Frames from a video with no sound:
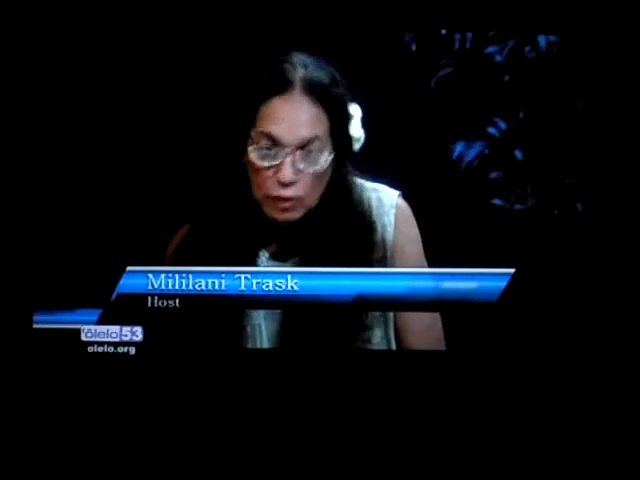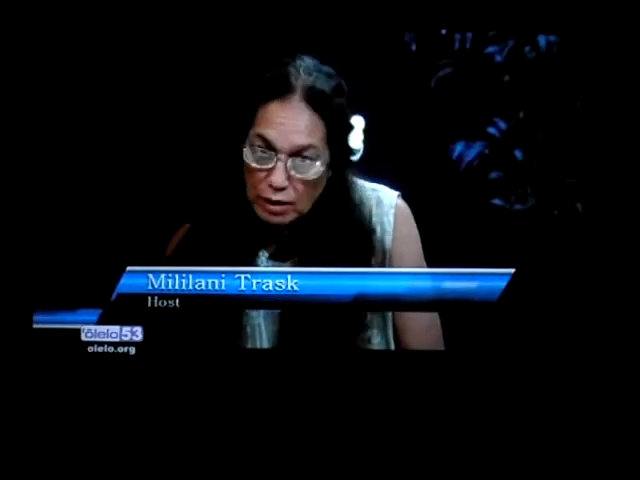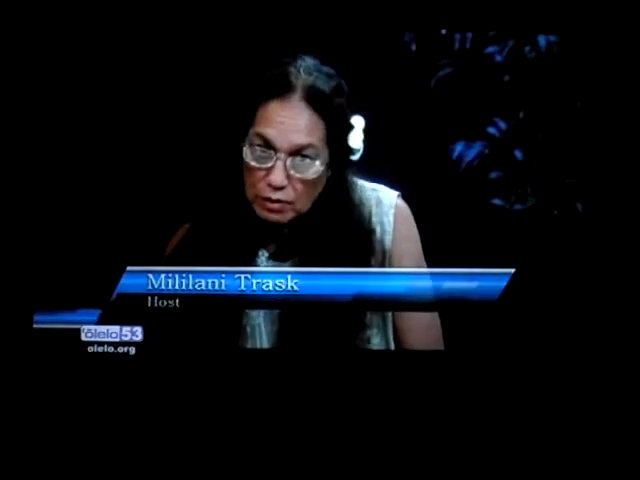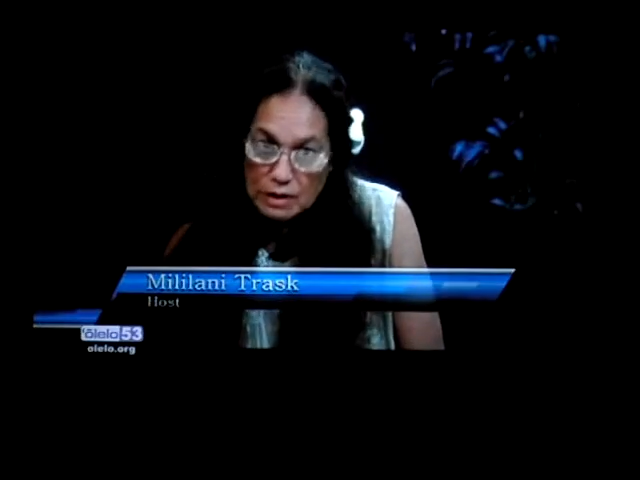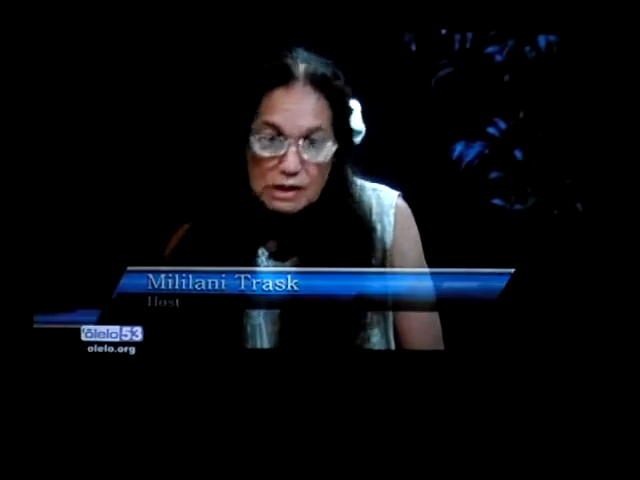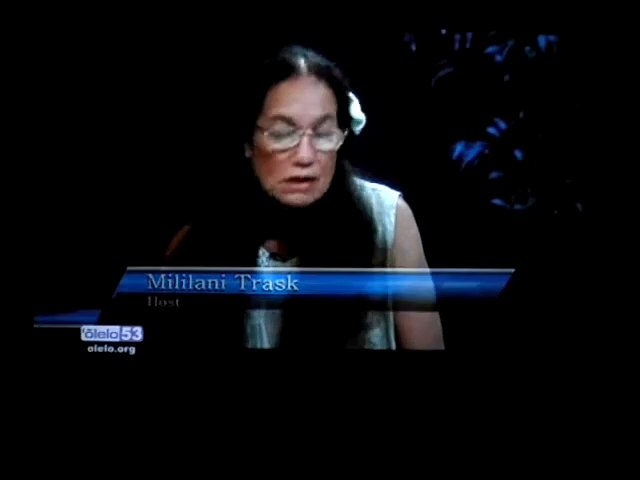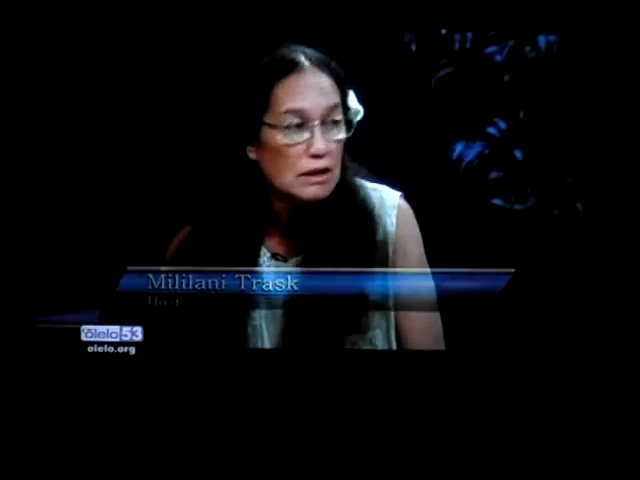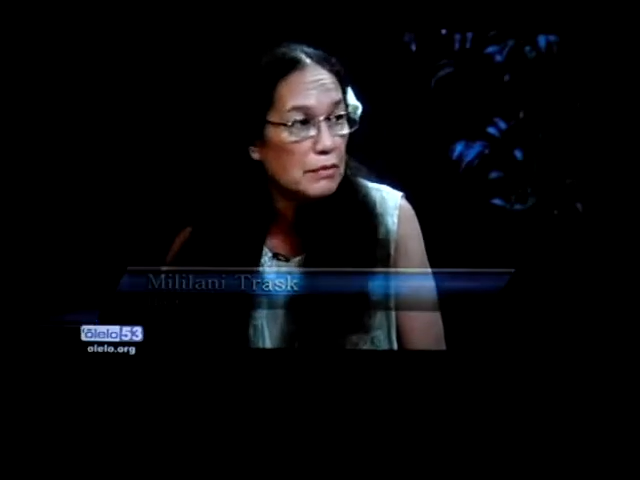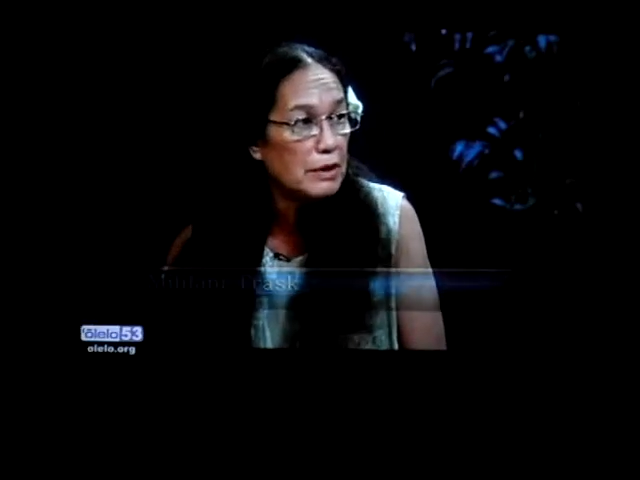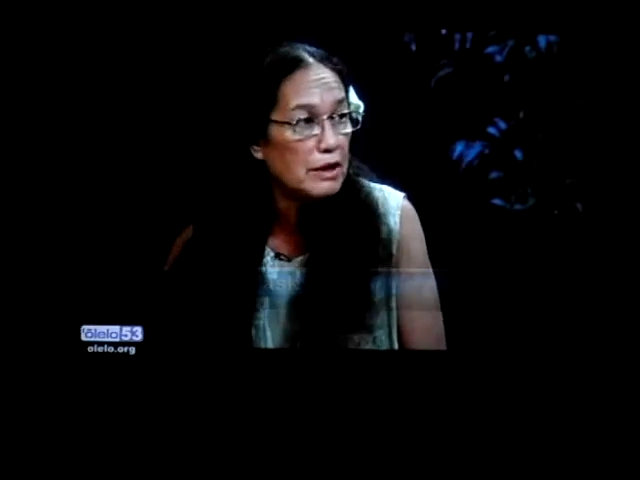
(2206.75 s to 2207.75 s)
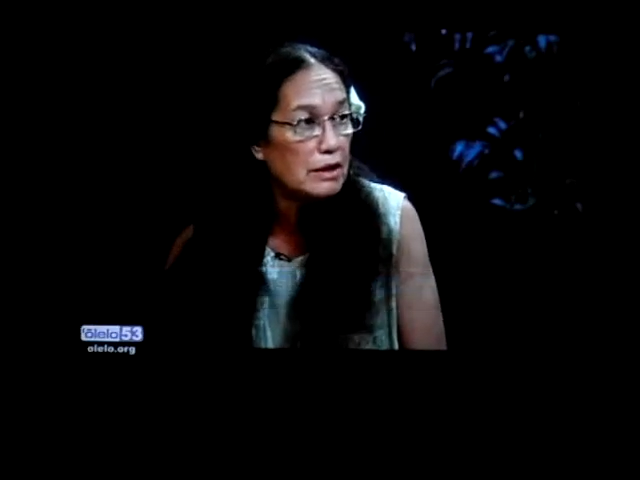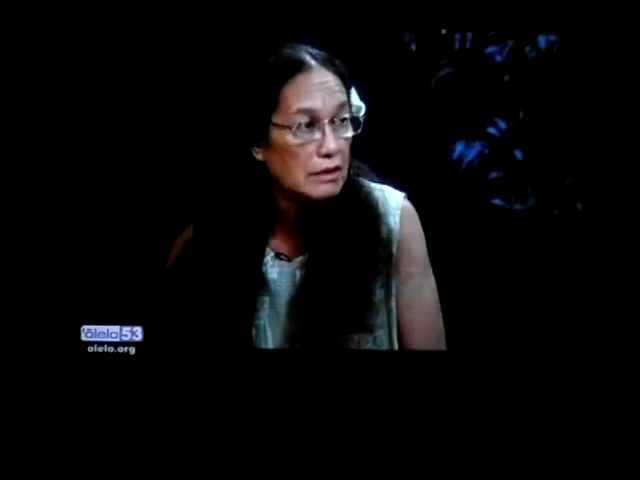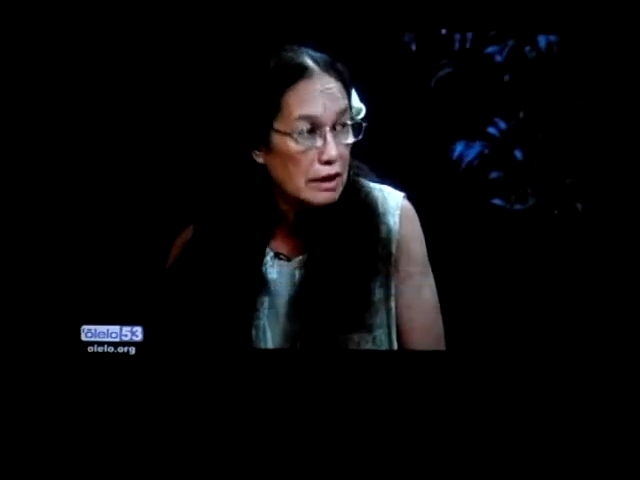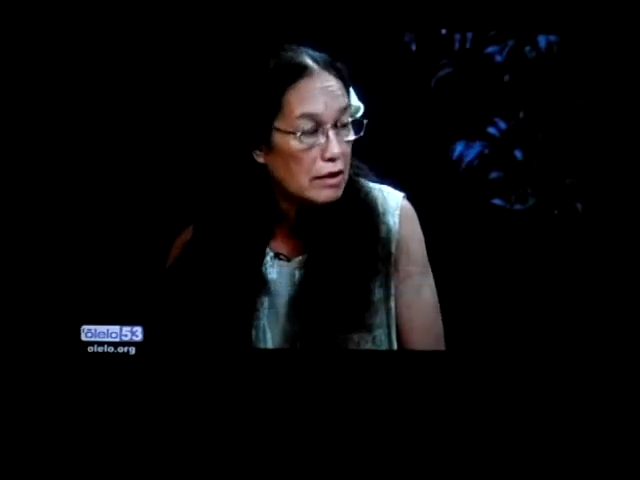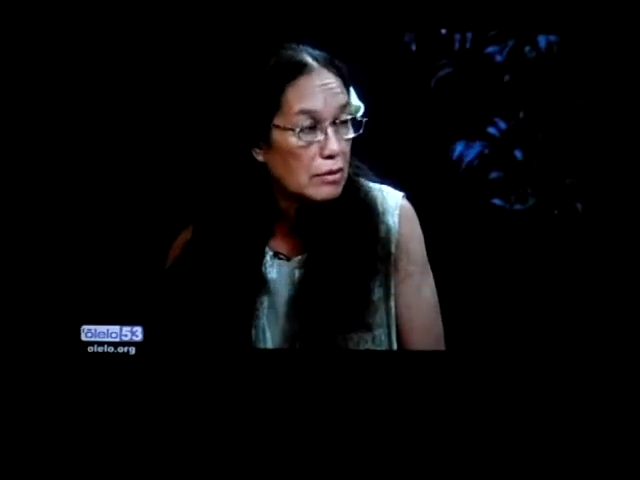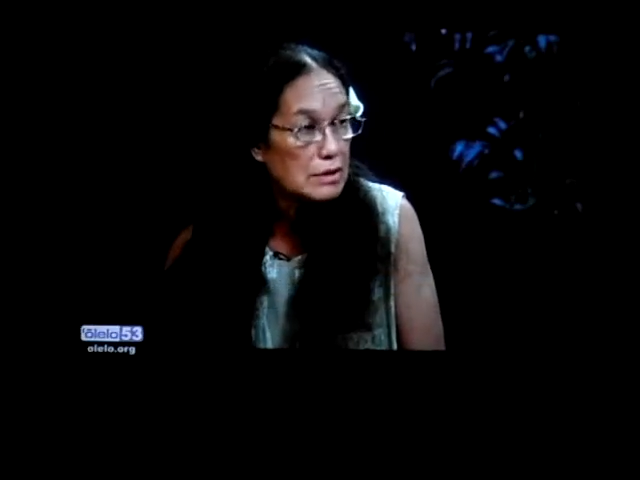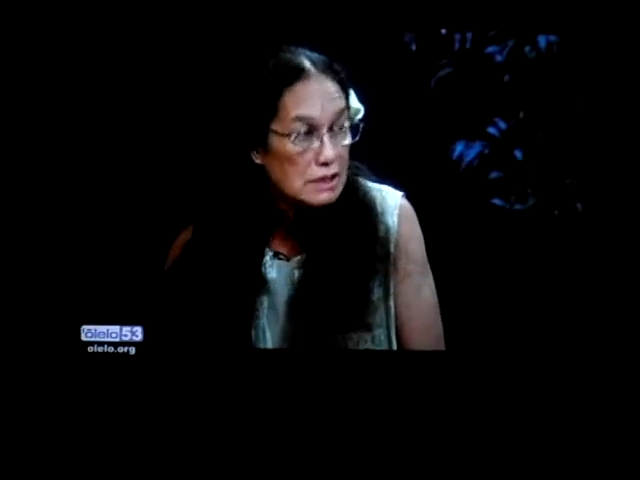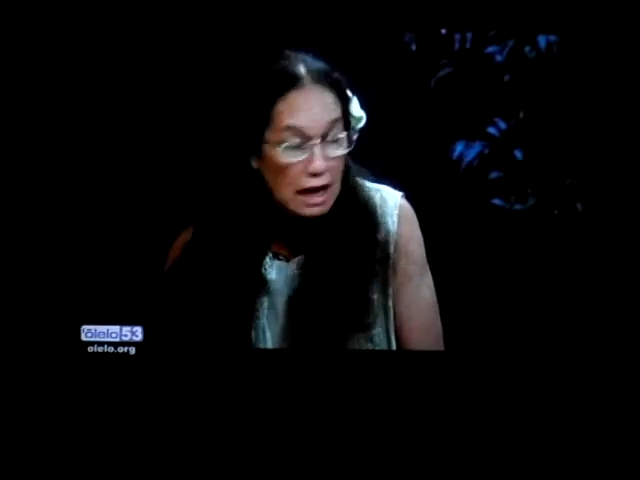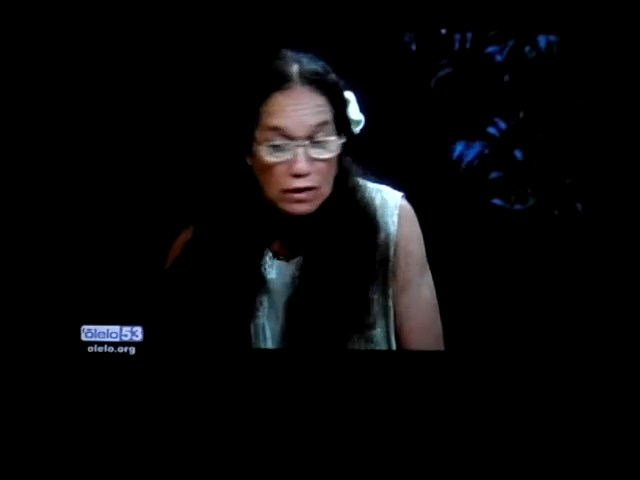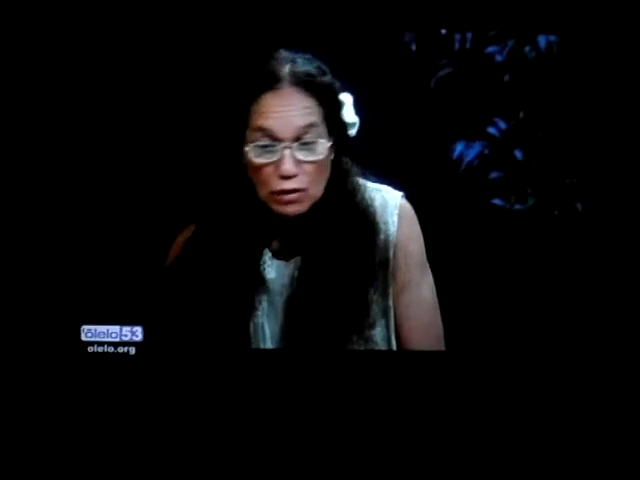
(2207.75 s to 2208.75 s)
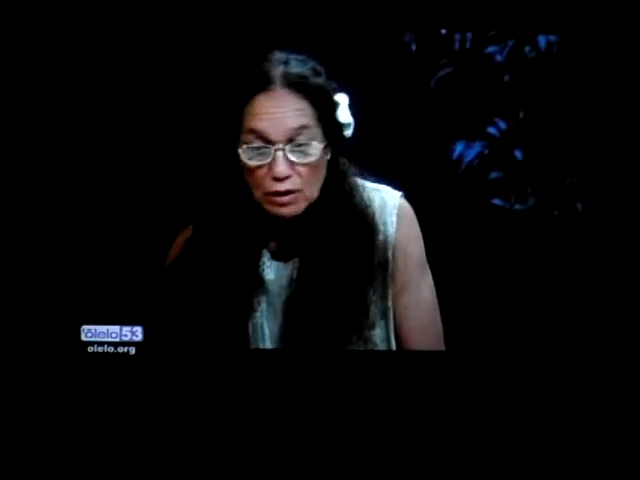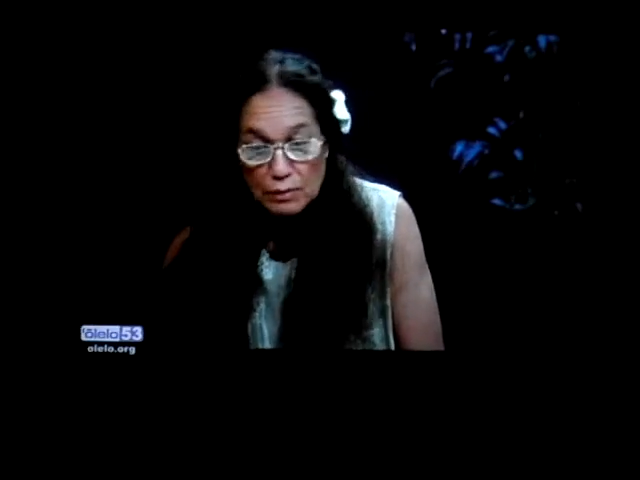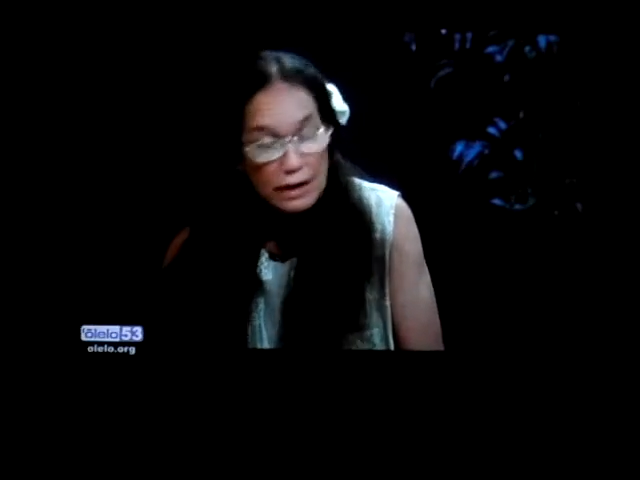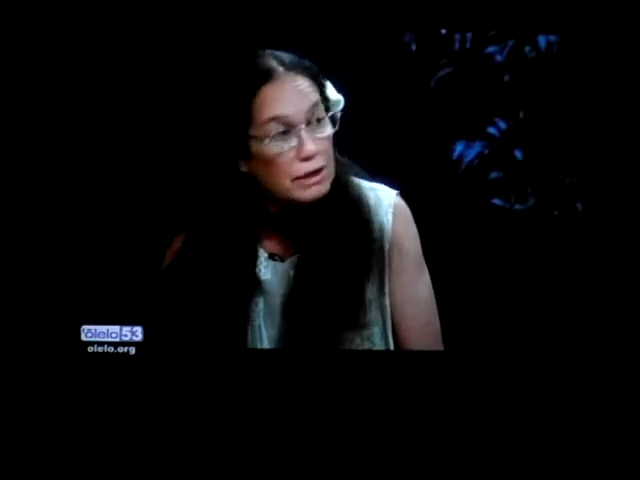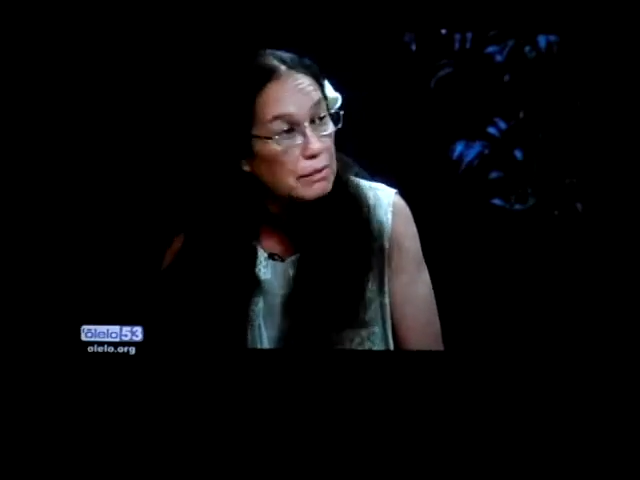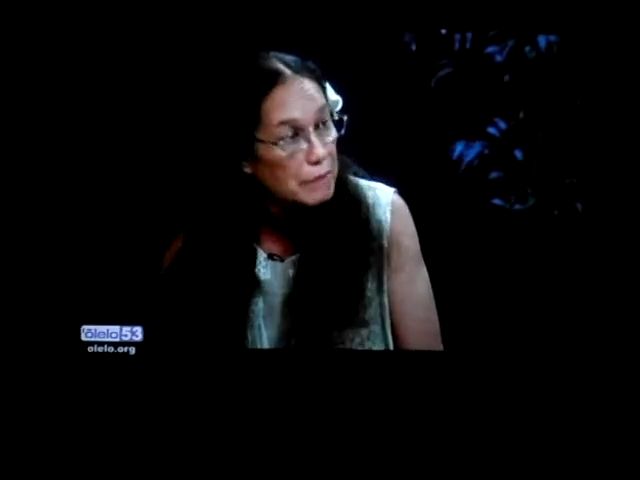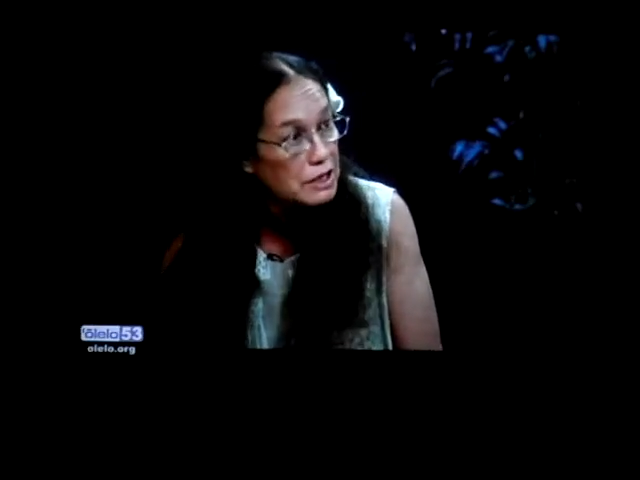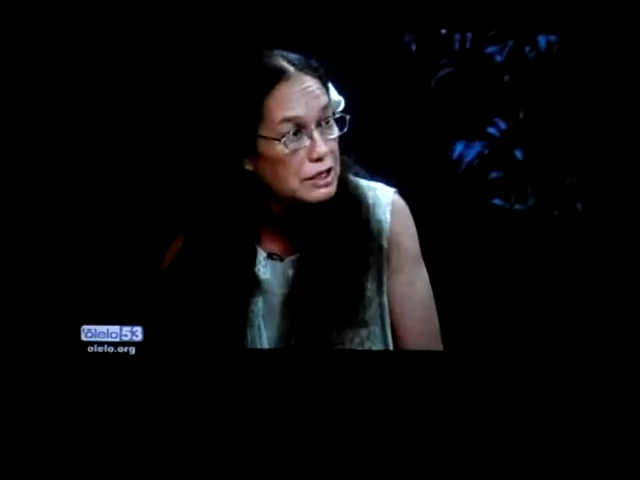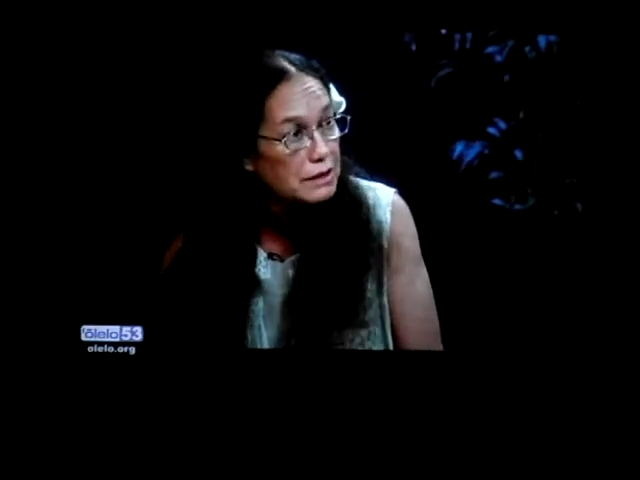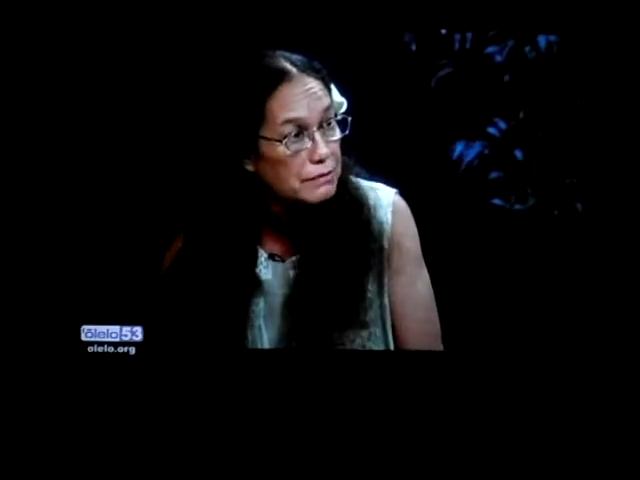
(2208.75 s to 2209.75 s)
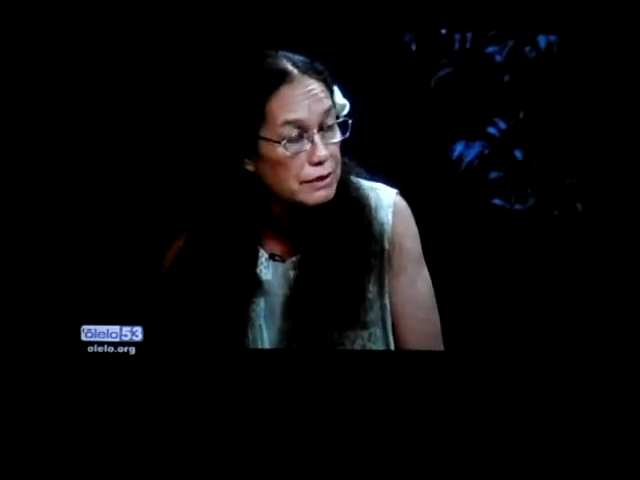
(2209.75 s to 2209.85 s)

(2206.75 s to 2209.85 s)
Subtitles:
One was going to be that there was not going to be the budget,